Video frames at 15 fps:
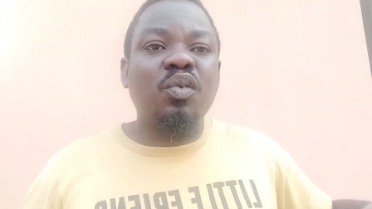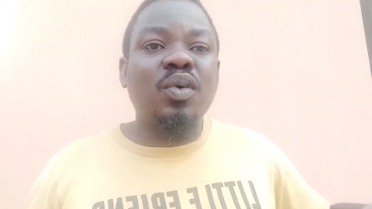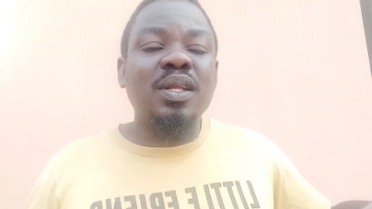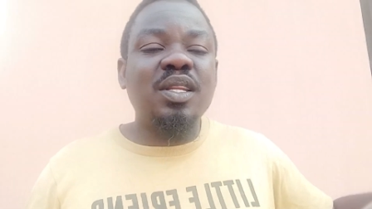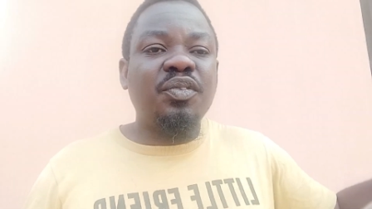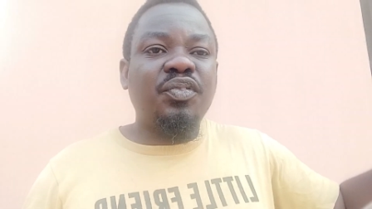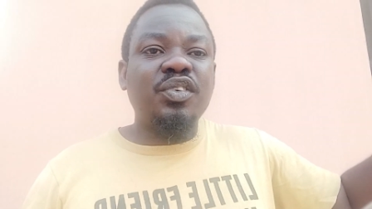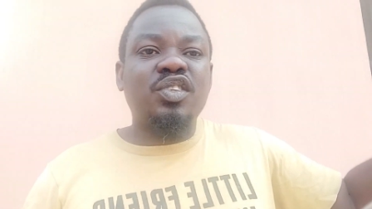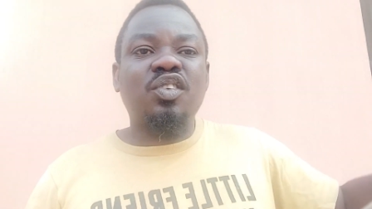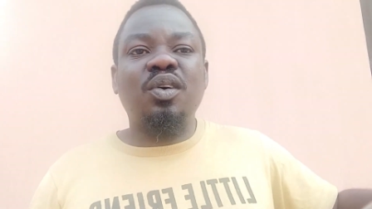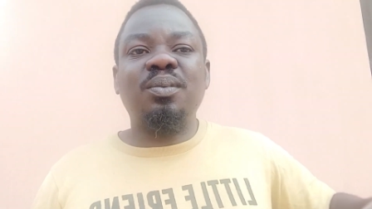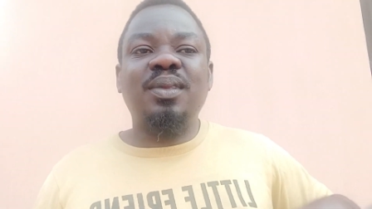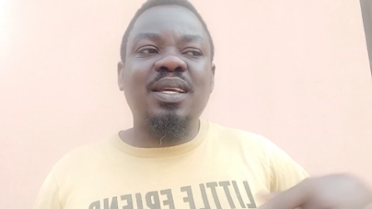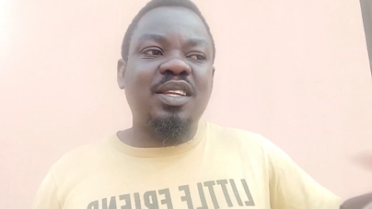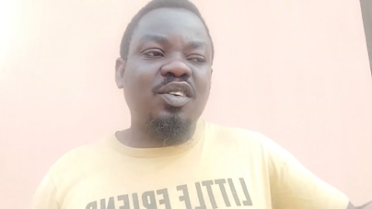When the fish
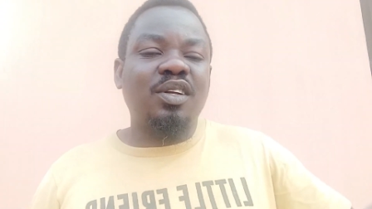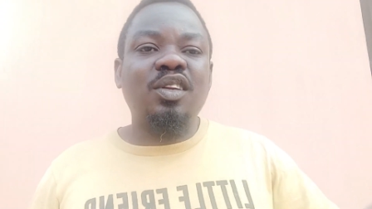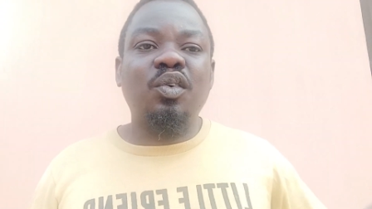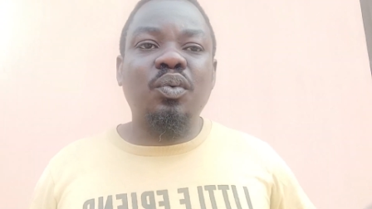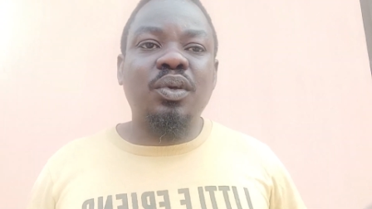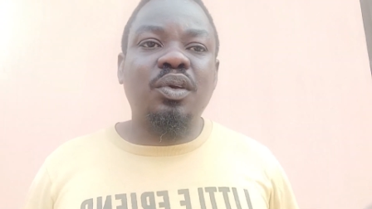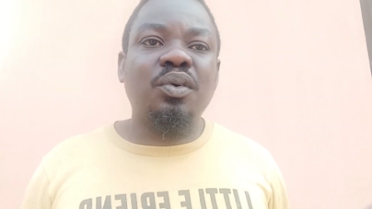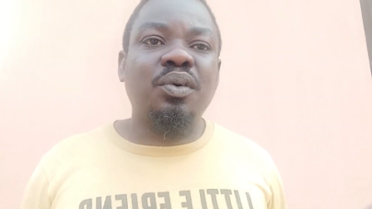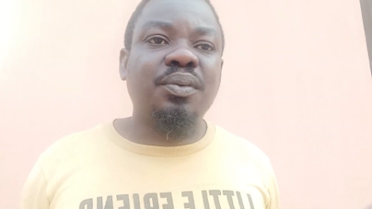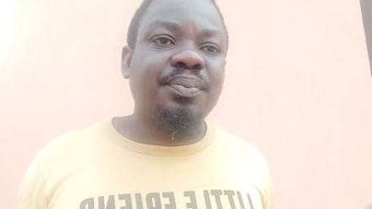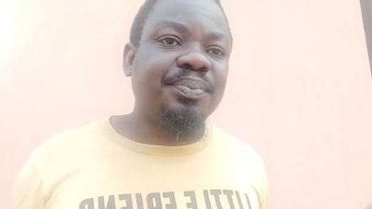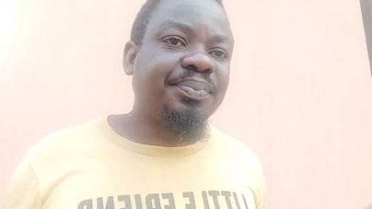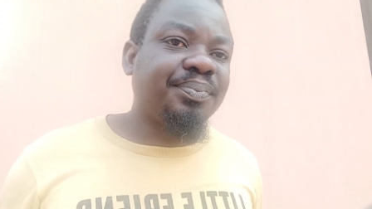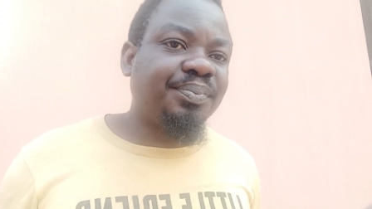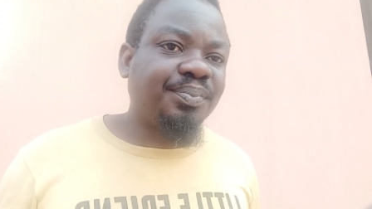come there, the odor will go.
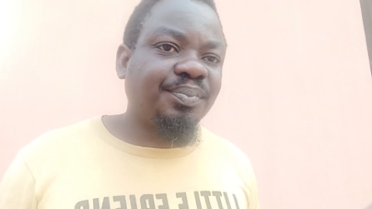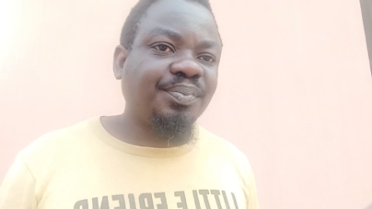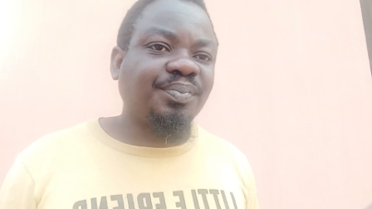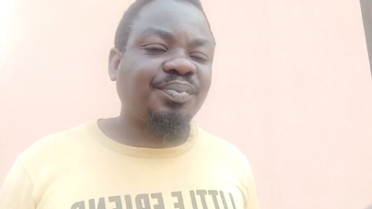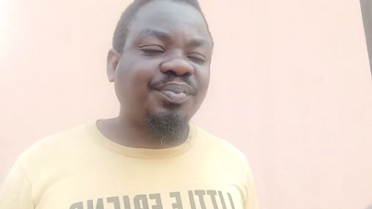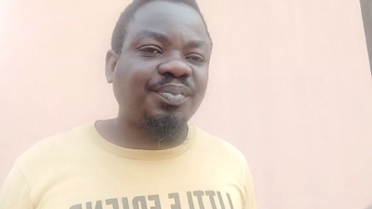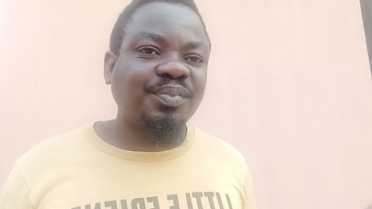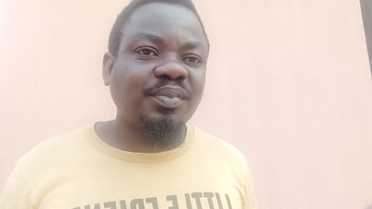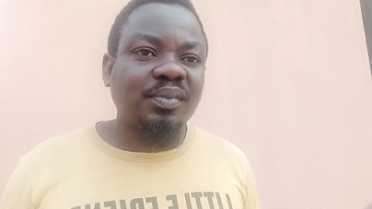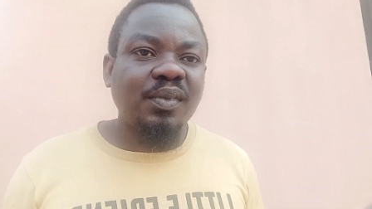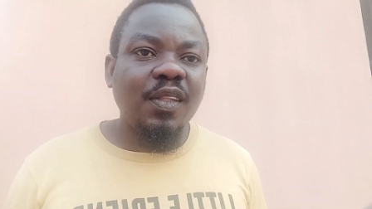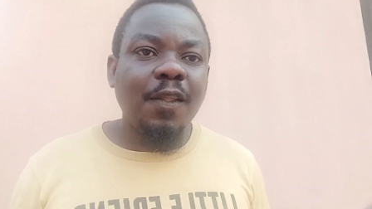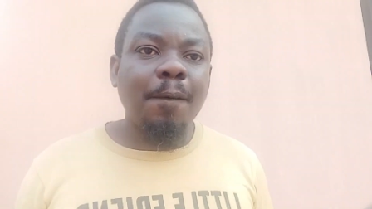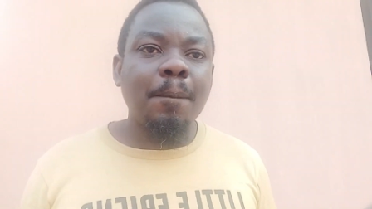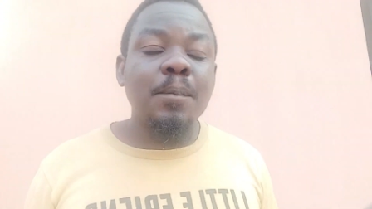
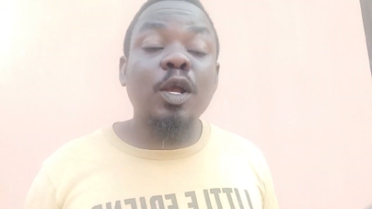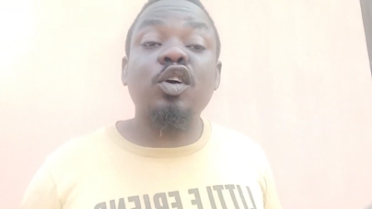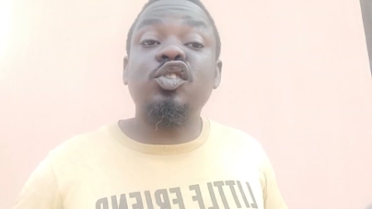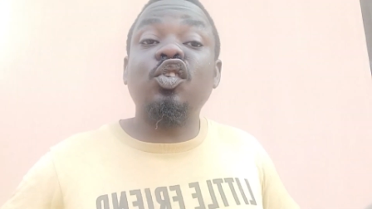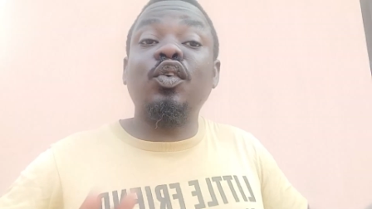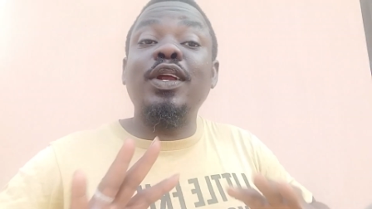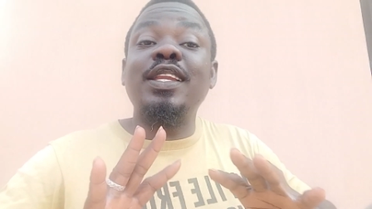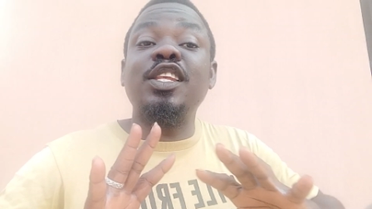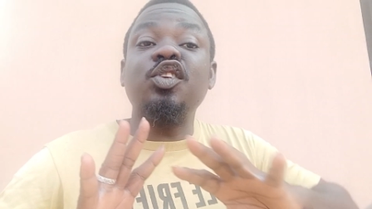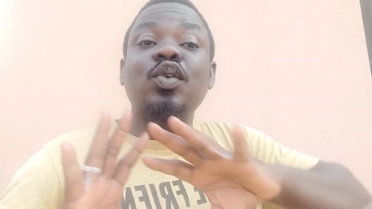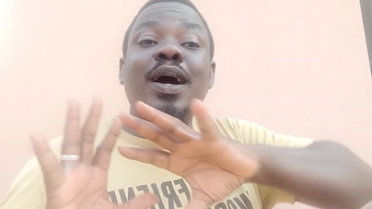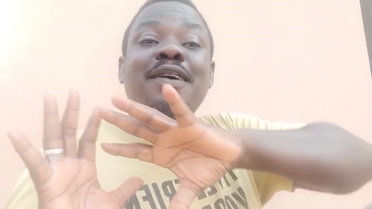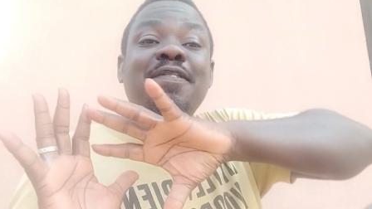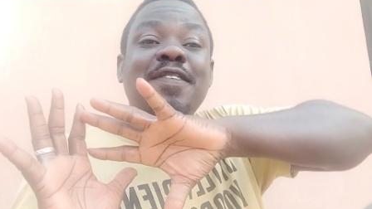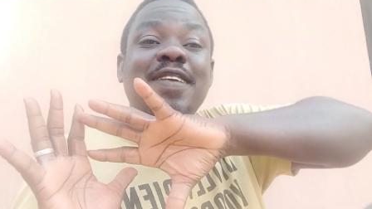Because already you have